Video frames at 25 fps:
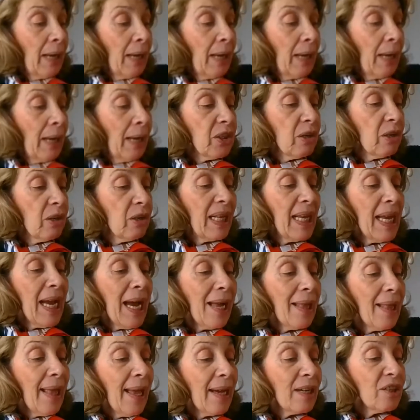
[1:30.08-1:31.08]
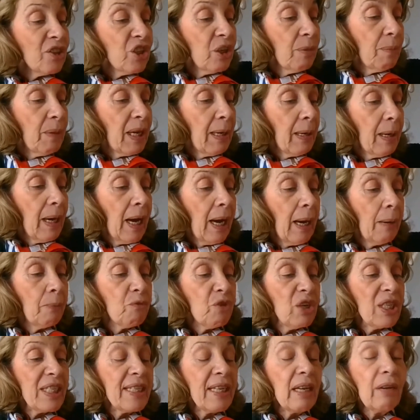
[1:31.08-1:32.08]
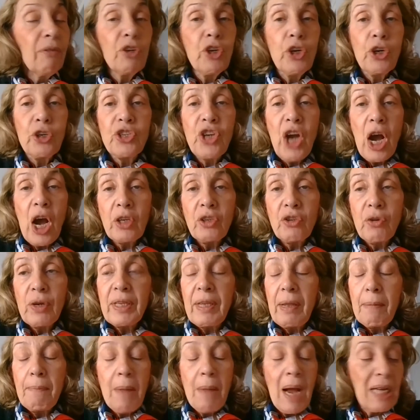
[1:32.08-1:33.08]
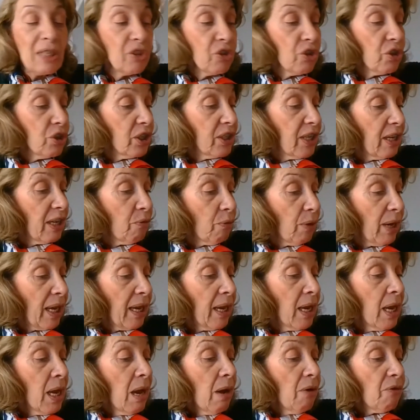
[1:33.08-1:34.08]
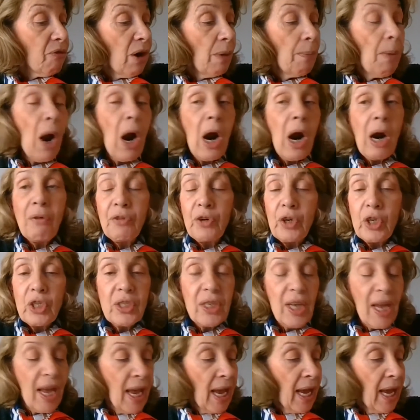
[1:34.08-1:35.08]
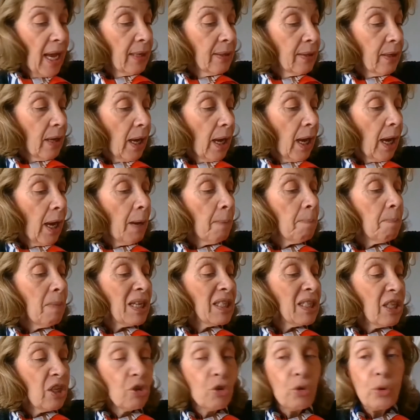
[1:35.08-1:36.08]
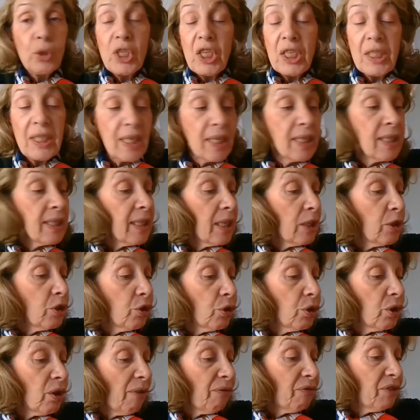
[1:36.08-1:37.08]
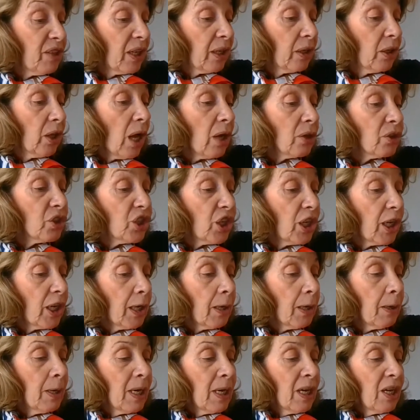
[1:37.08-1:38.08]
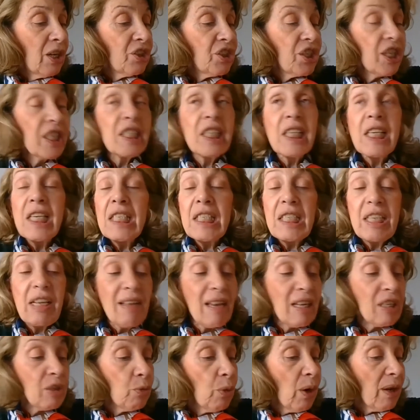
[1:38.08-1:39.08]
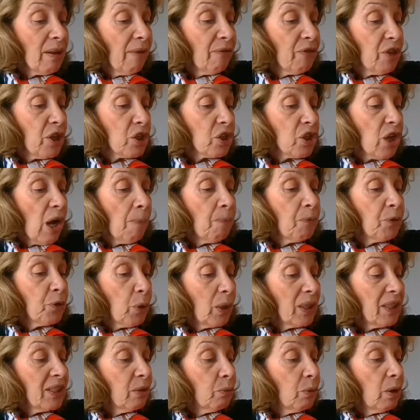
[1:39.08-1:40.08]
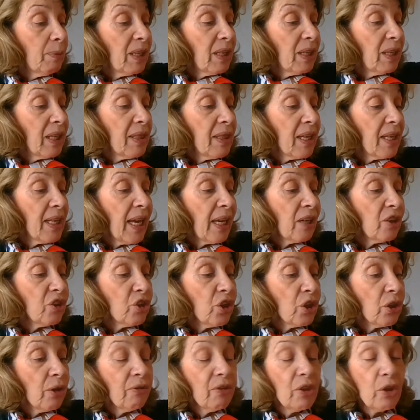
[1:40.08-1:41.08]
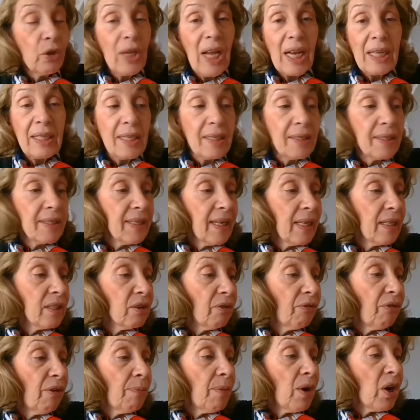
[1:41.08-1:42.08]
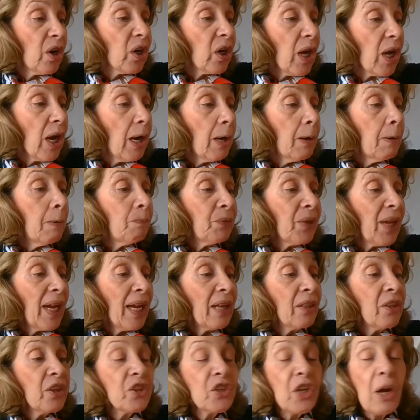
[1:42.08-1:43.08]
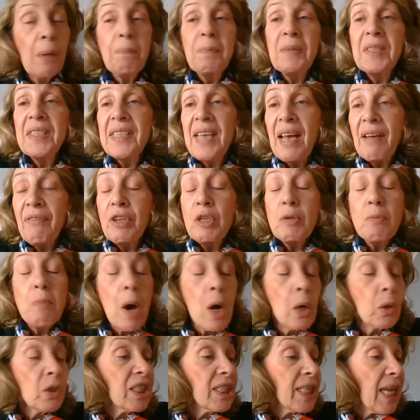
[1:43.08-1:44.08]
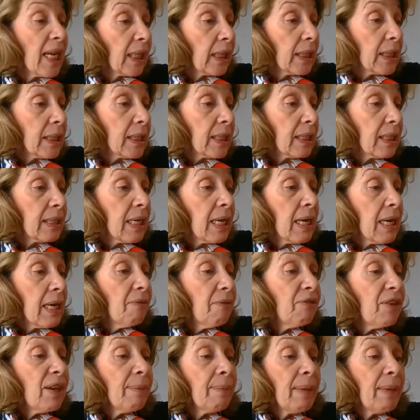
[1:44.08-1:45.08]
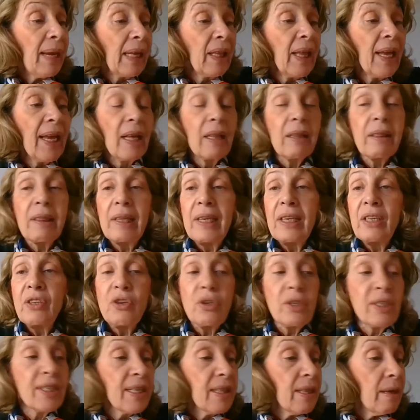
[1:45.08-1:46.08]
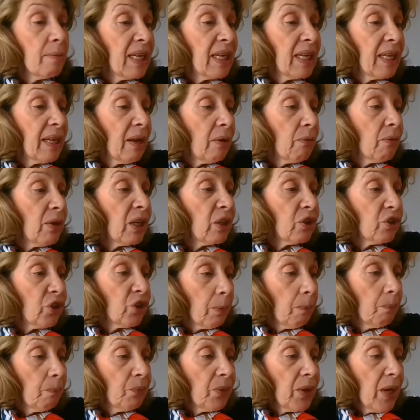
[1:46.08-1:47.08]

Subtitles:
Dr. Maliha Al Hashmi received her doctorate and master's degree from Harvard and Massachusetts Institute of Technology. She's listed as one of the top 20 women in the nation of the United States of America and the top 7 most talented female health leaders in the MENA region.